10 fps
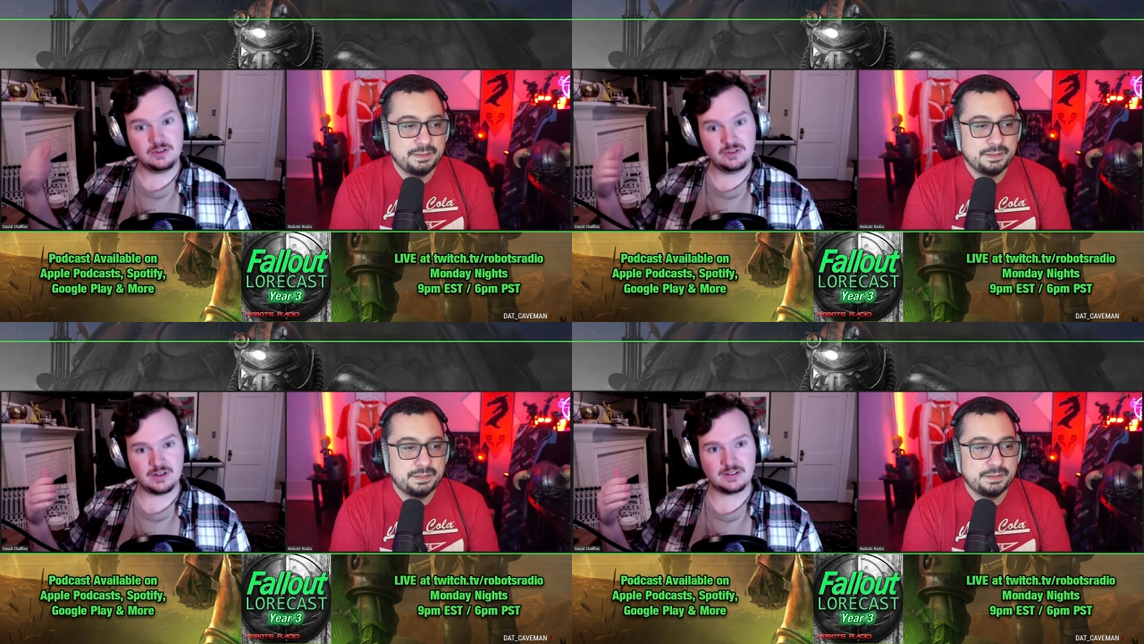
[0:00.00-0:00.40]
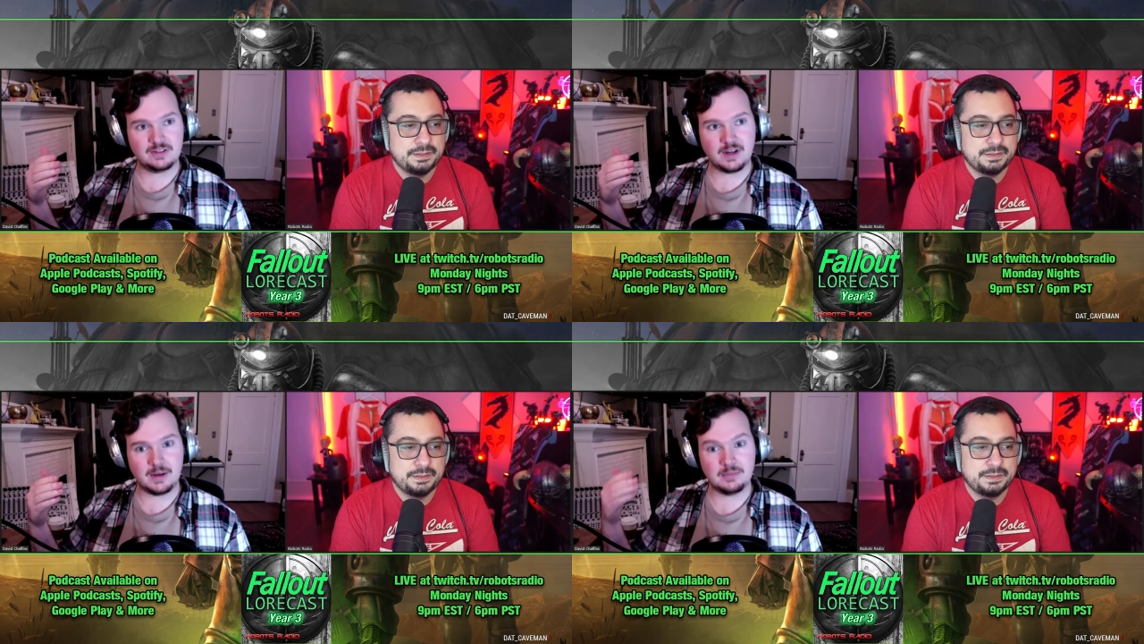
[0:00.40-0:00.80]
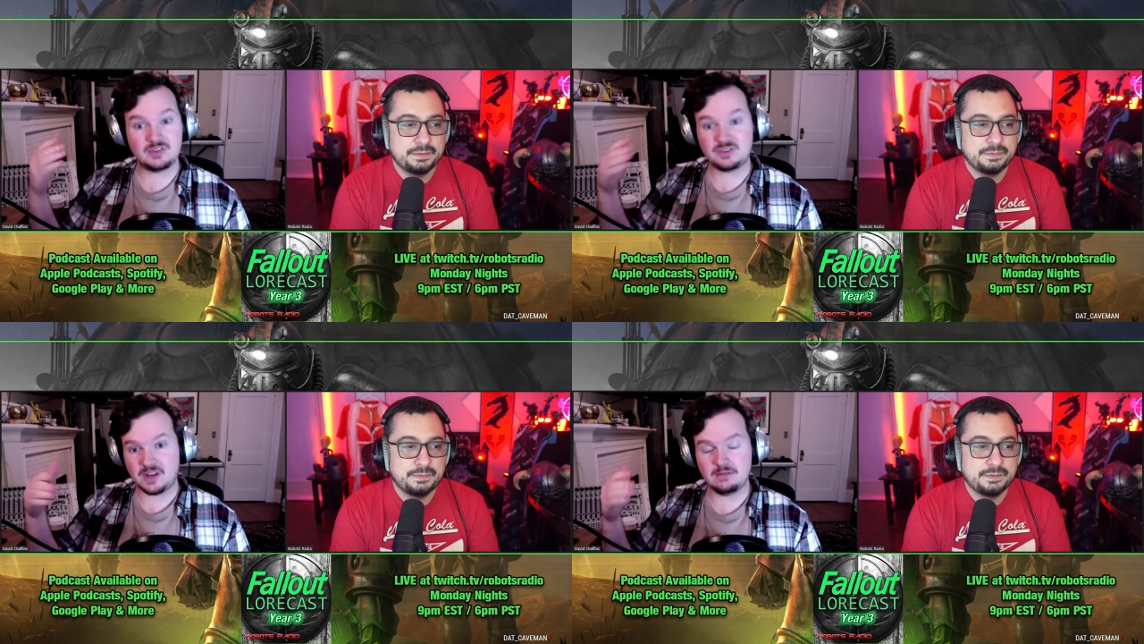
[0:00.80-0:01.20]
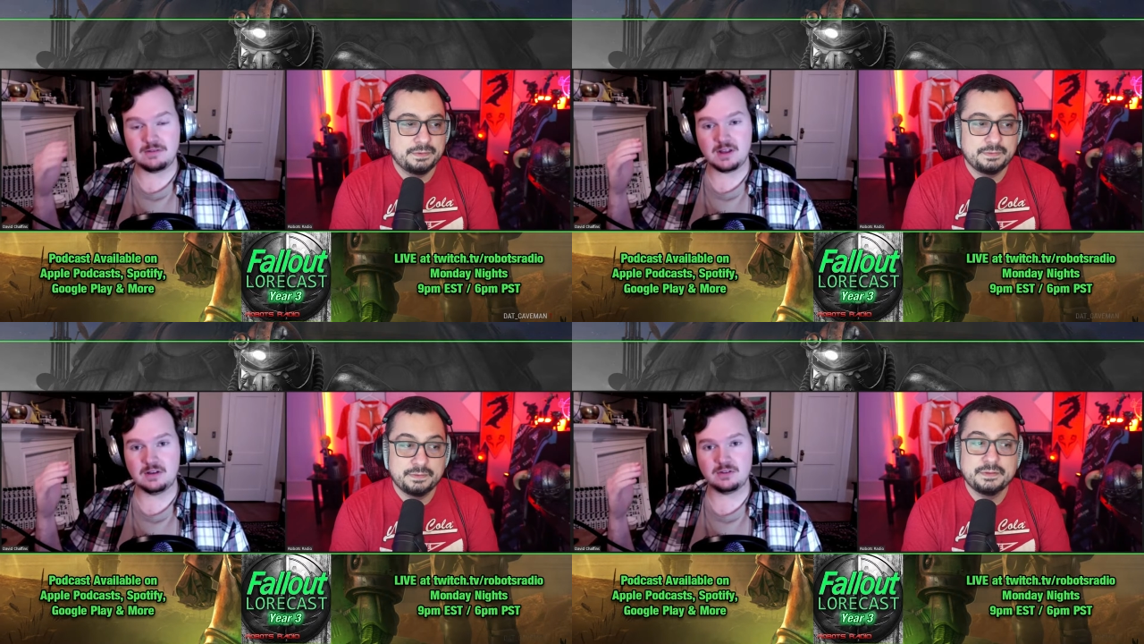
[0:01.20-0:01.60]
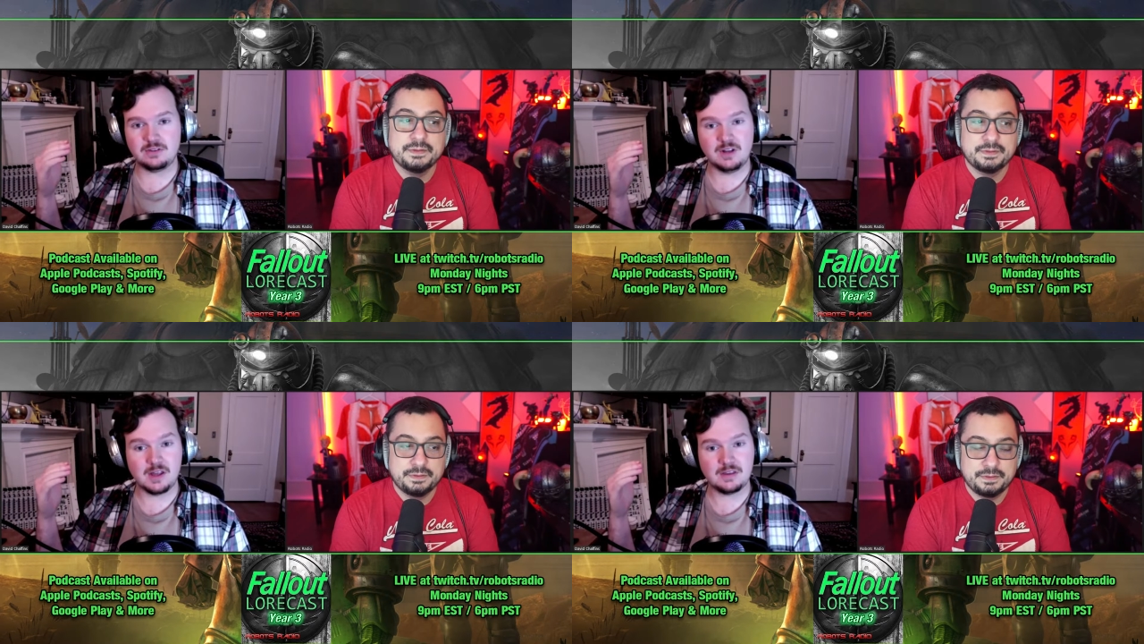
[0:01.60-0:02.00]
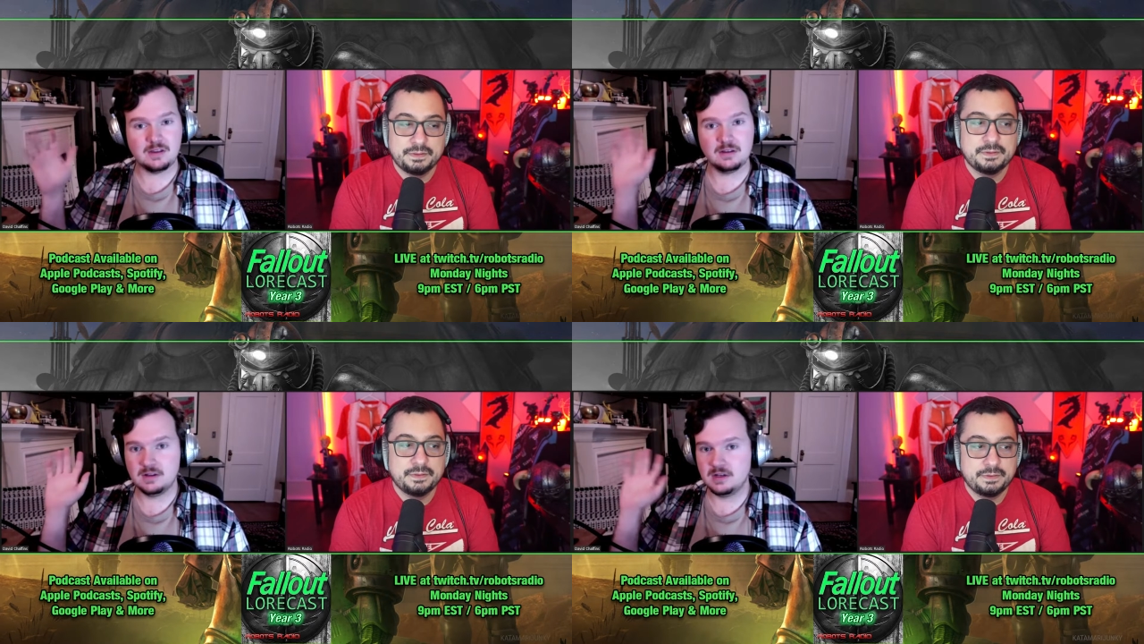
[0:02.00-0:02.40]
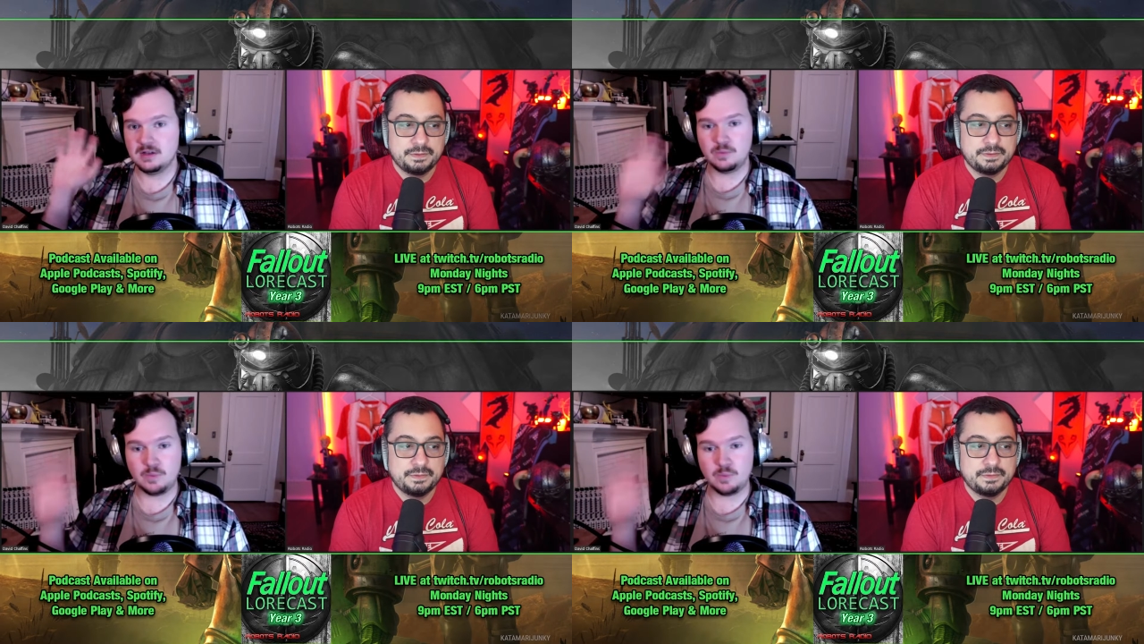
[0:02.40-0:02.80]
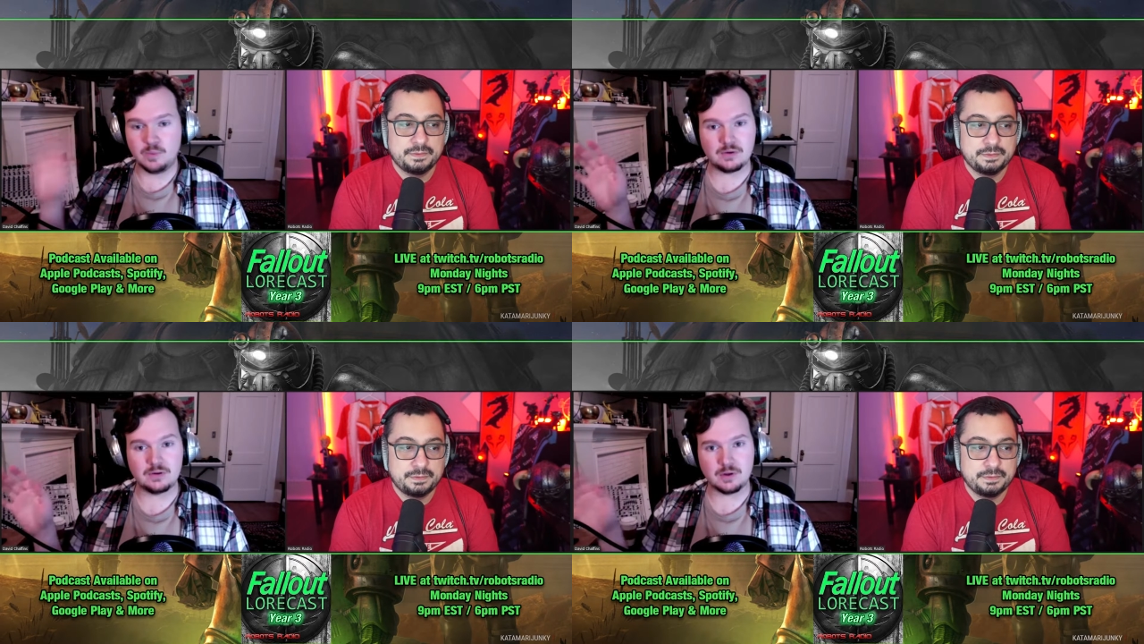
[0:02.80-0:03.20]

Speaker 1: just um, safe and there's nothing weird